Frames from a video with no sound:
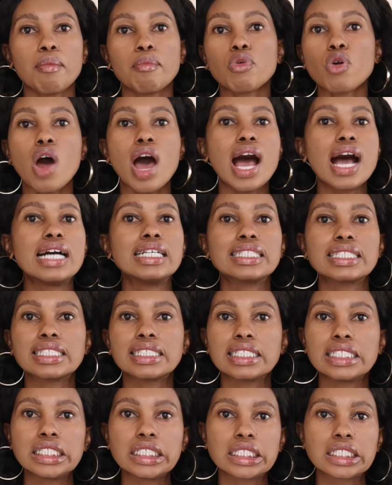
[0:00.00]
bra
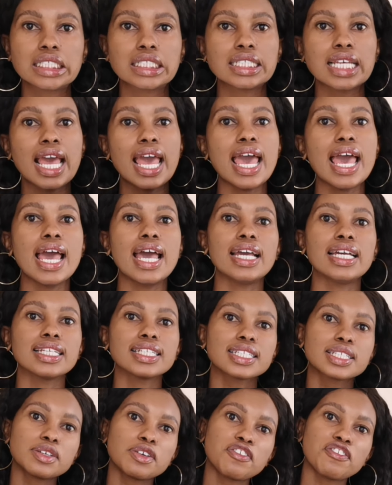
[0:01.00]
underneath,
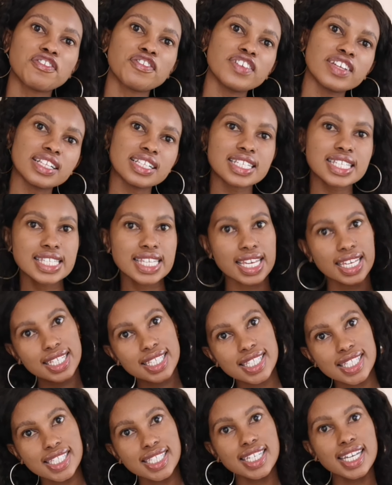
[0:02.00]
and feel
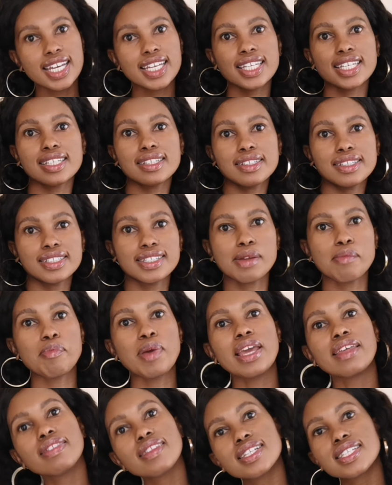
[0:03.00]
sexy and
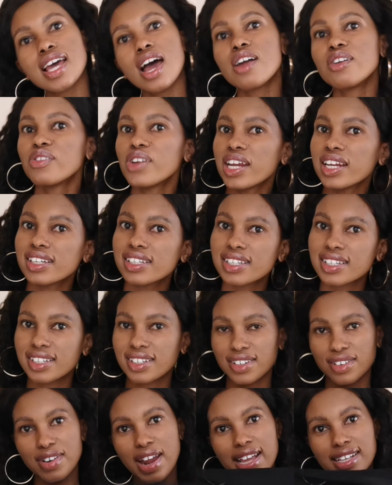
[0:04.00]
paint the town red,
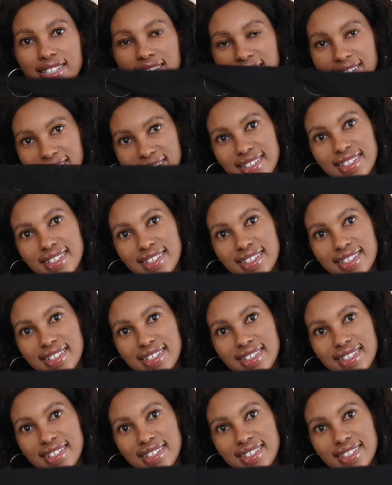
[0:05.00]
right?